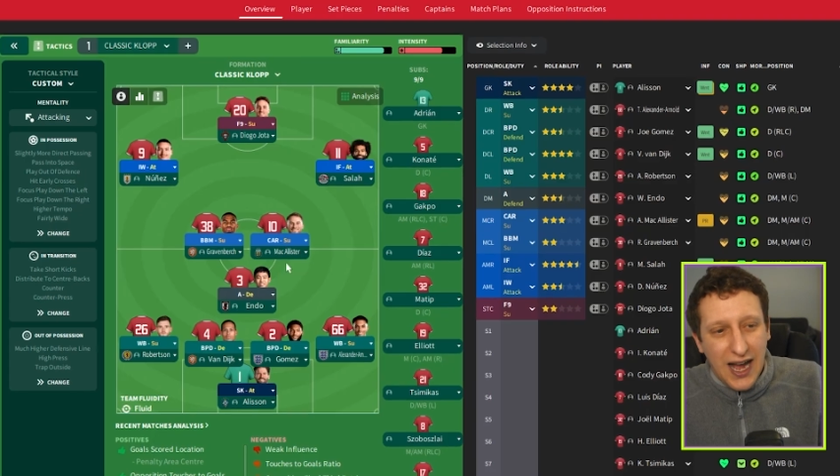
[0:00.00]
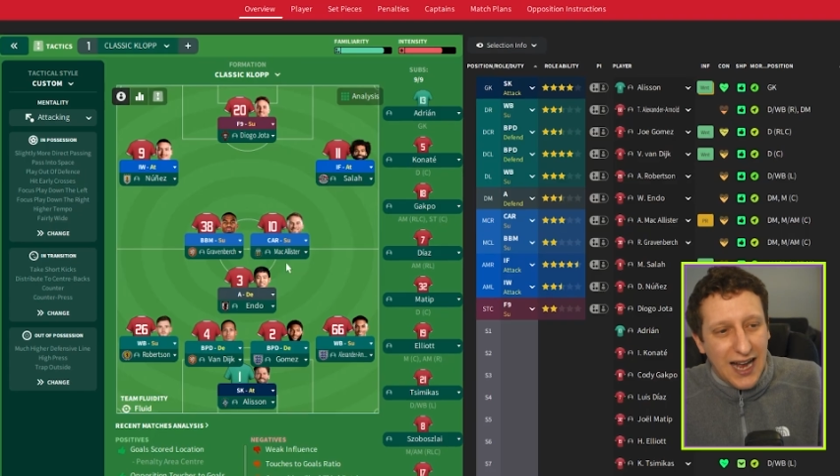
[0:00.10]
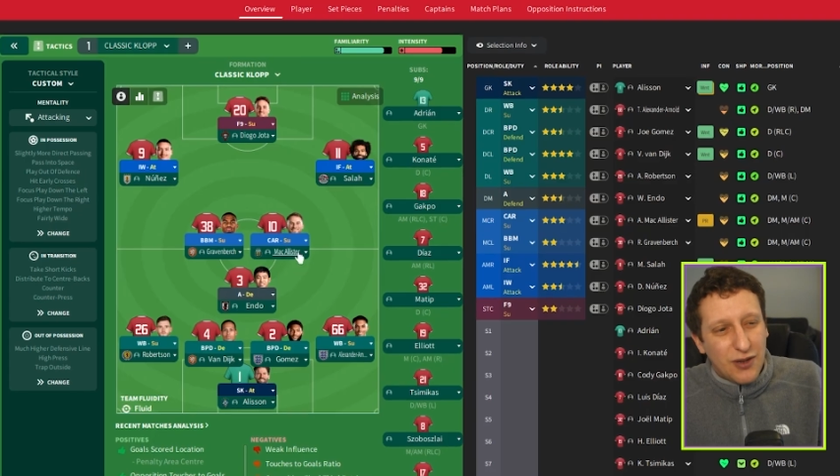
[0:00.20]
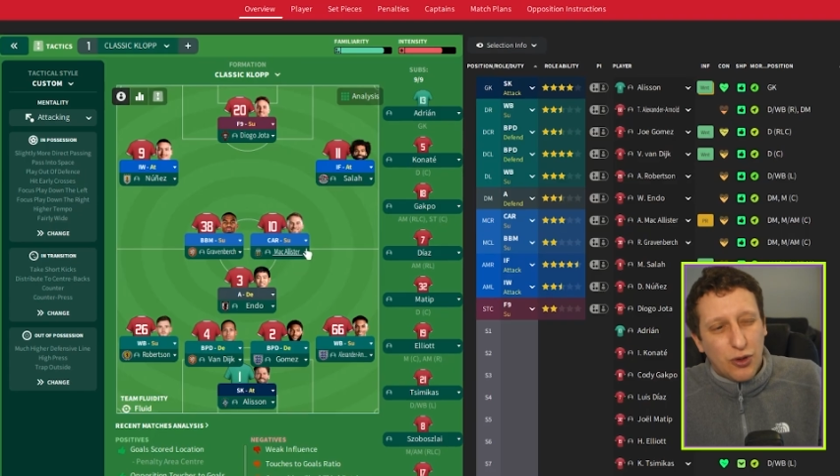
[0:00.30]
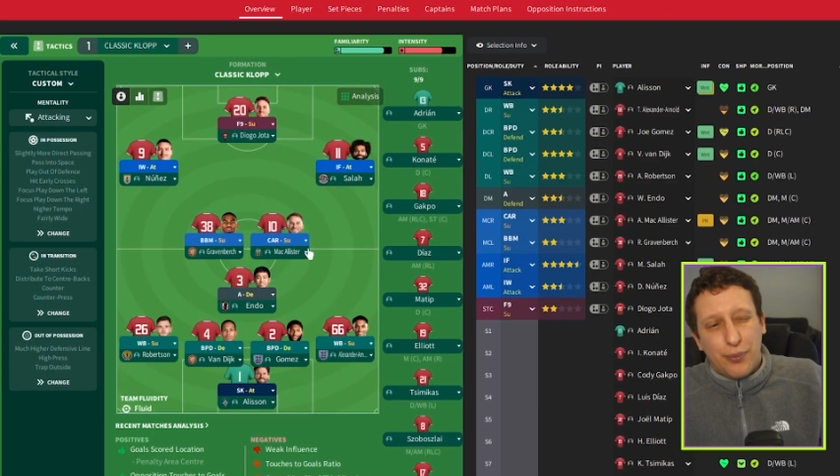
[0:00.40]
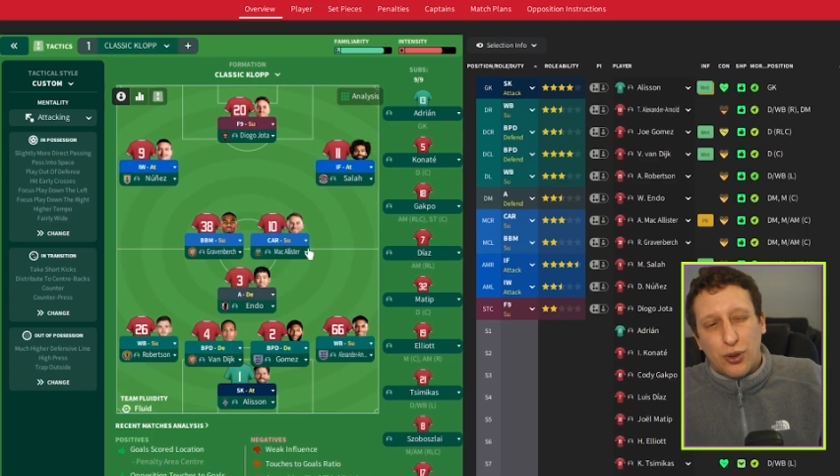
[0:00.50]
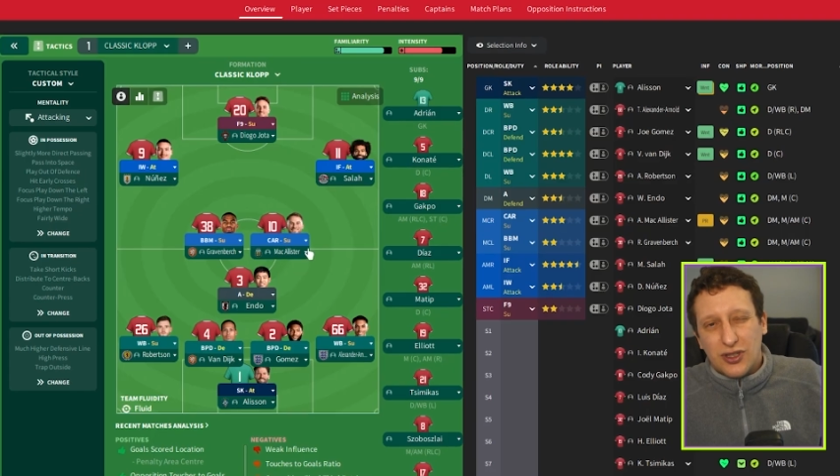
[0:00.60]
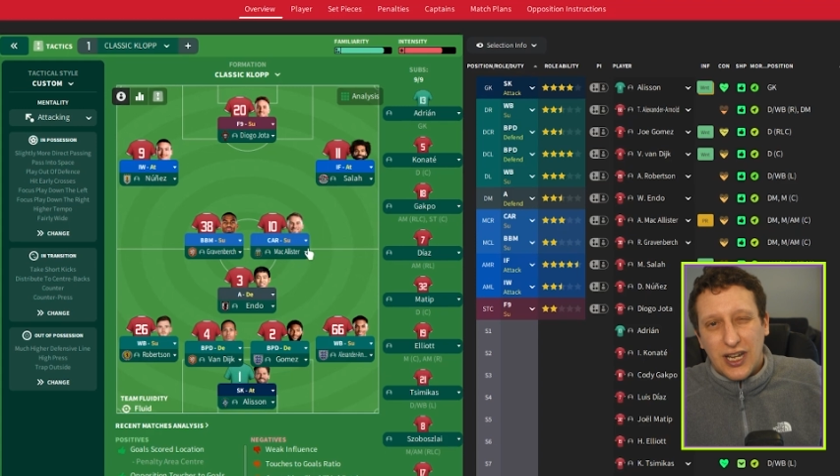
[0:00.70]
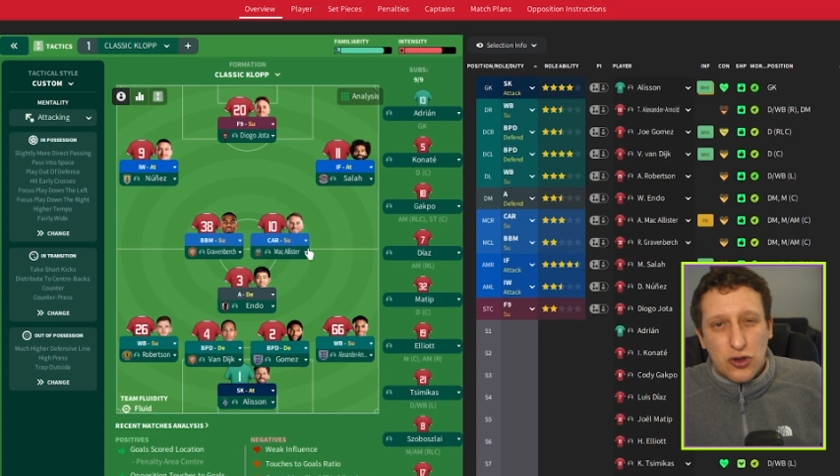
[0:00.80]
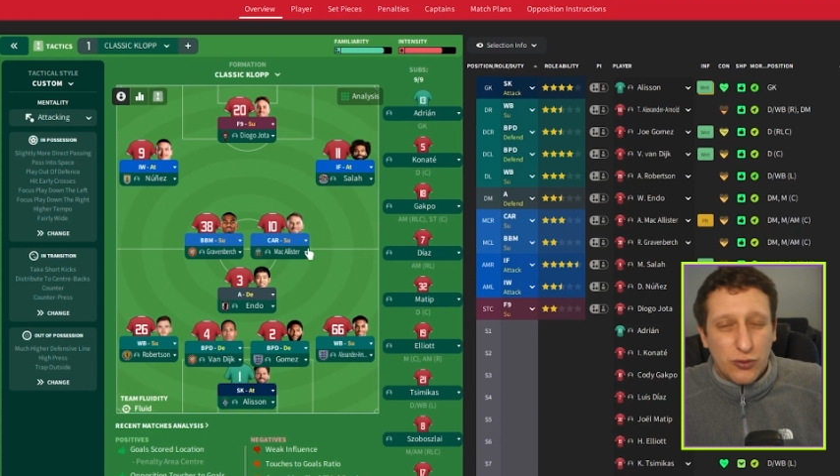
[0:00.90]
I didn't want to put
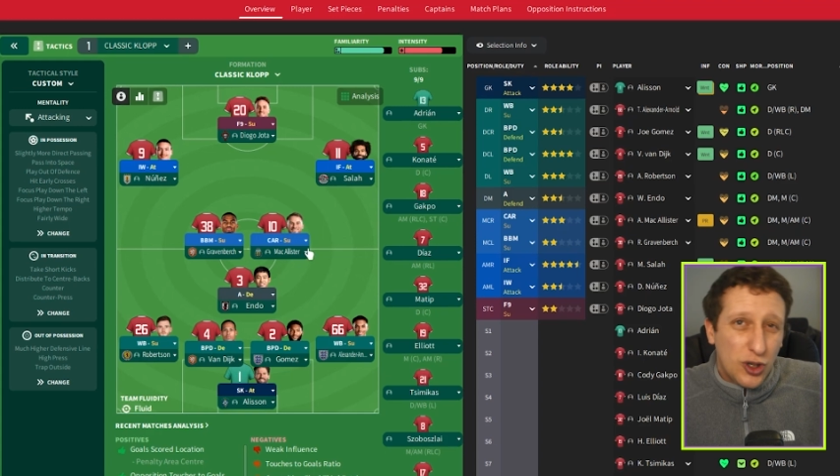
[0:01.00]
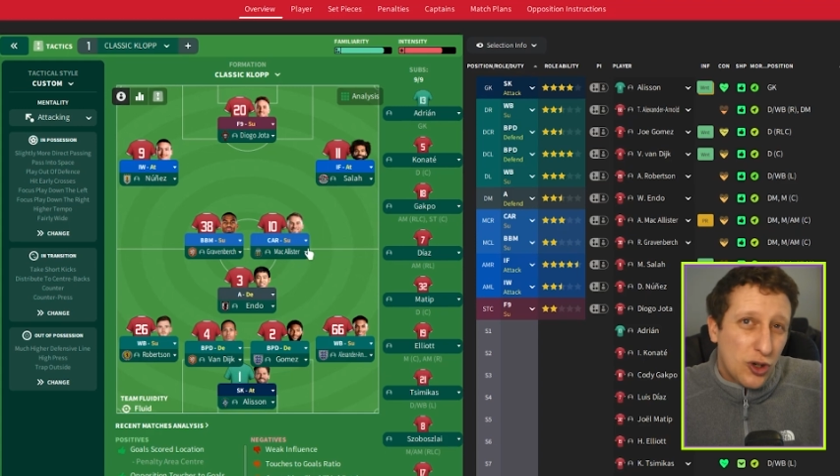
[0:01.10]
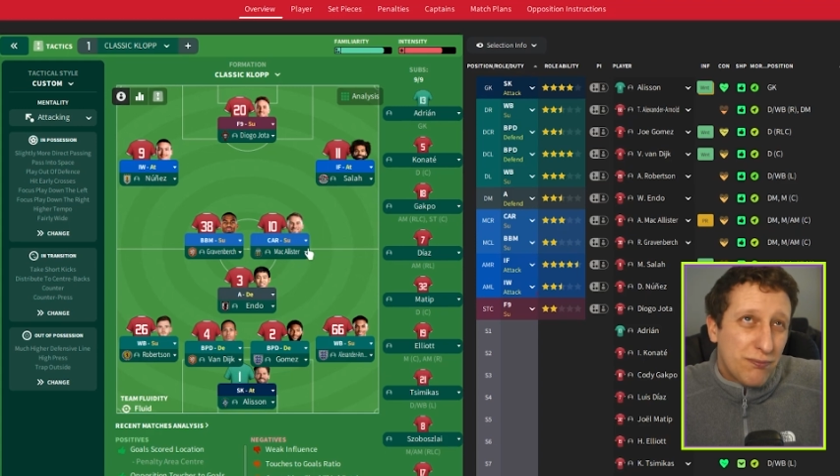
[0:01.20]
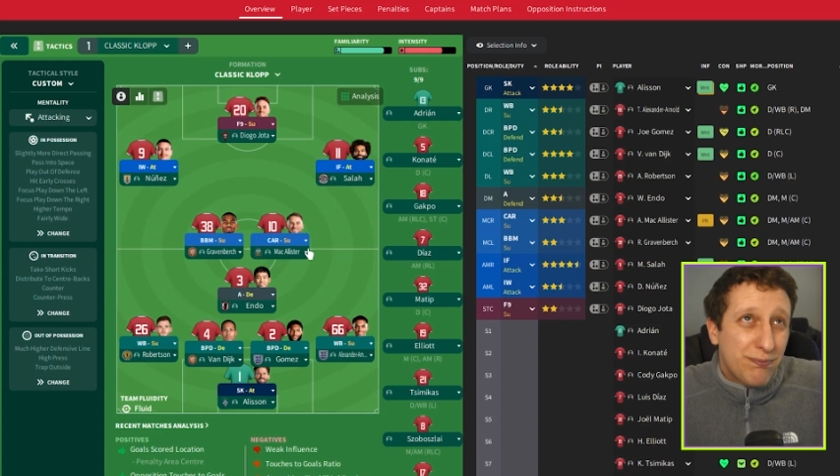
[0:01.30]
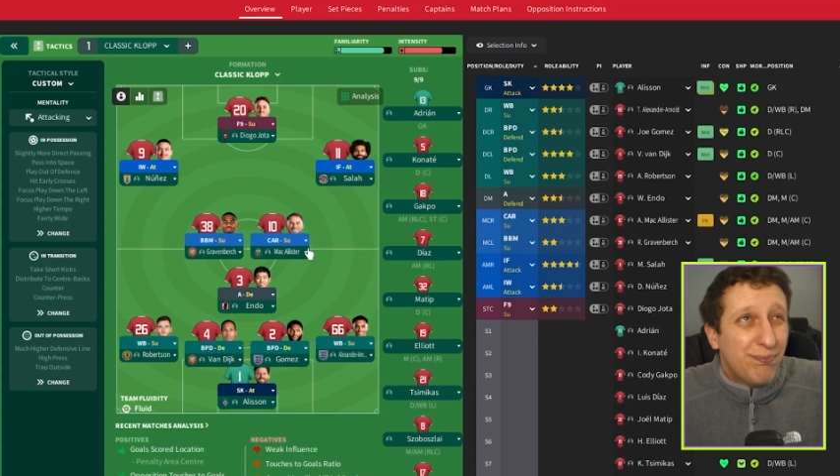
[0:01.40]
central. You could